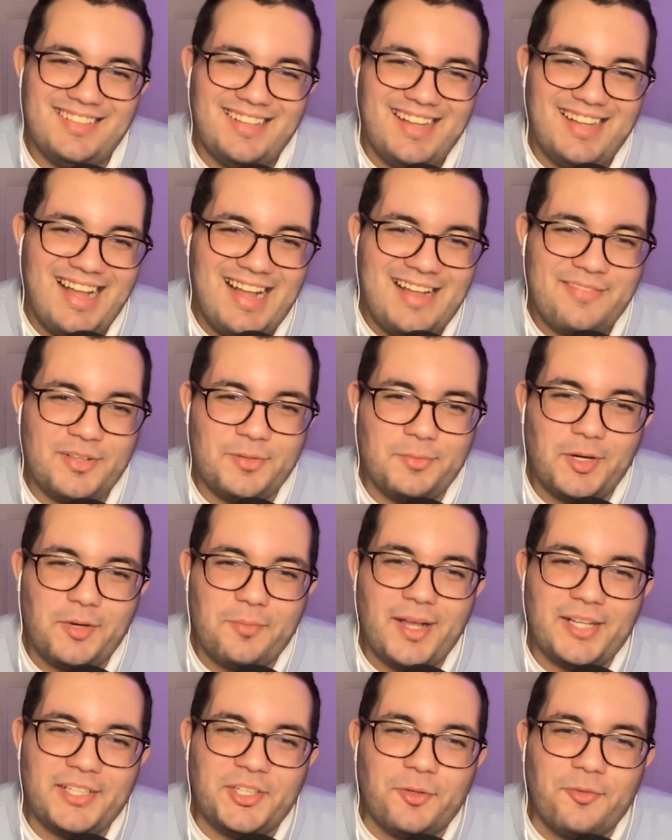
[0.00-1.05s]
Ivan, what
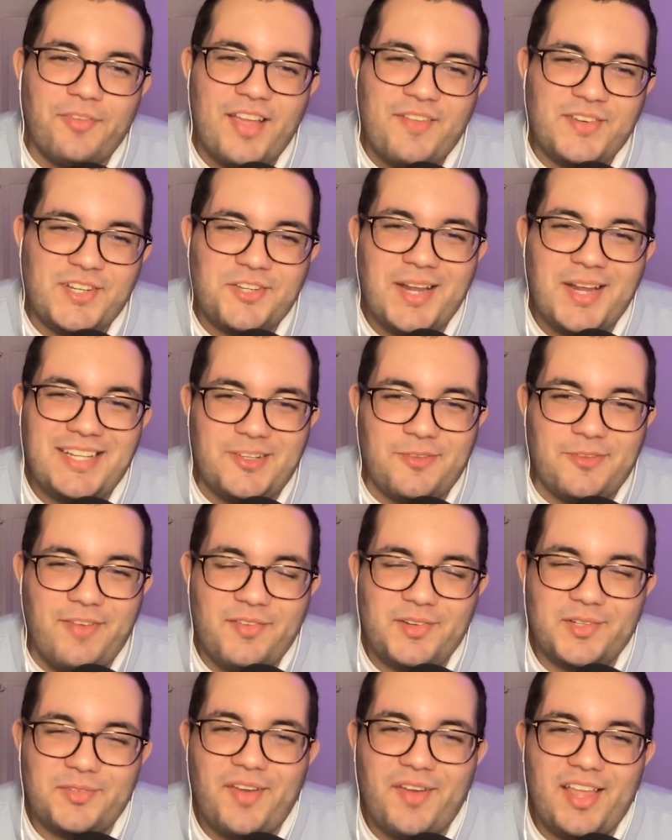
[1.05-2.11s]
about you? Favourite traitor,
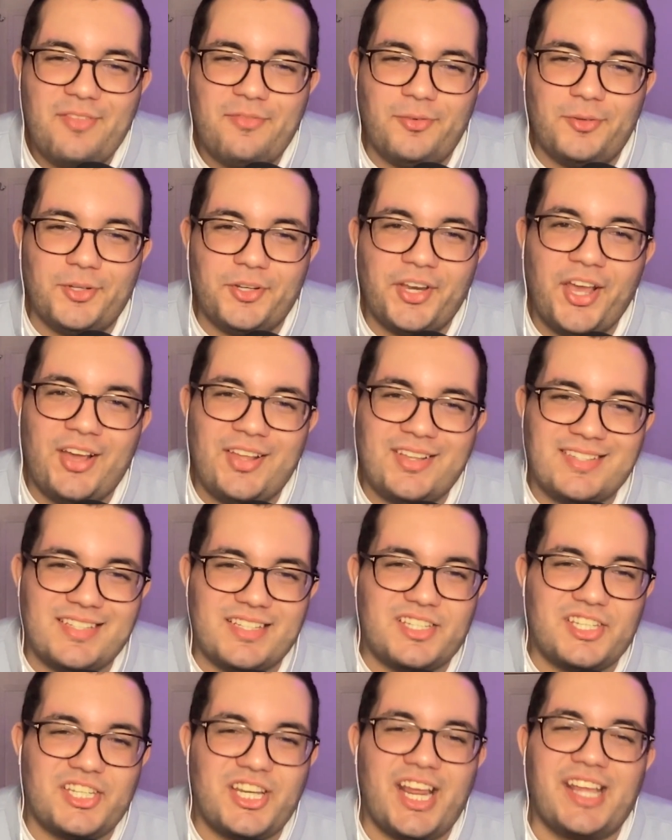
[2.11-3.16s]
favourite faithful, and how has
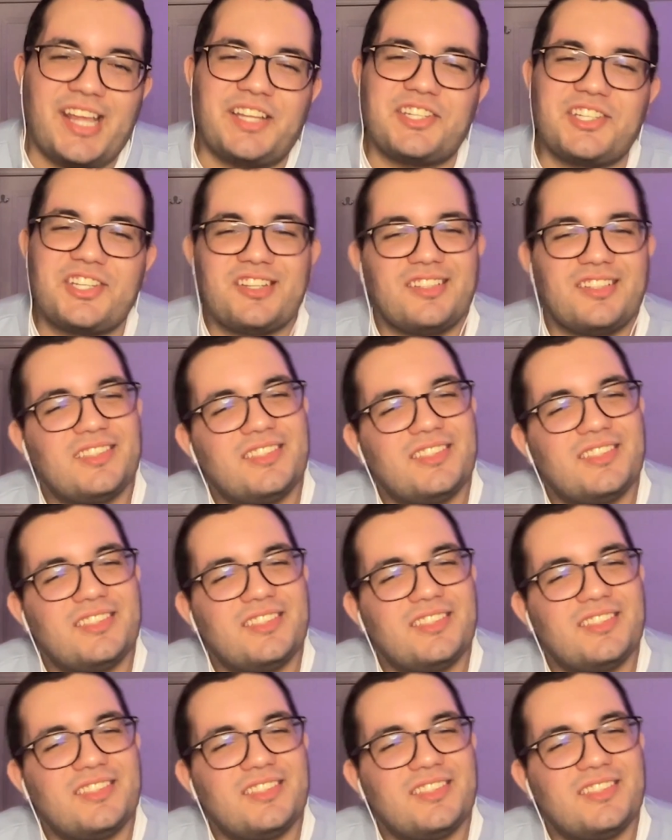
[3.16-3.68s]
this changed?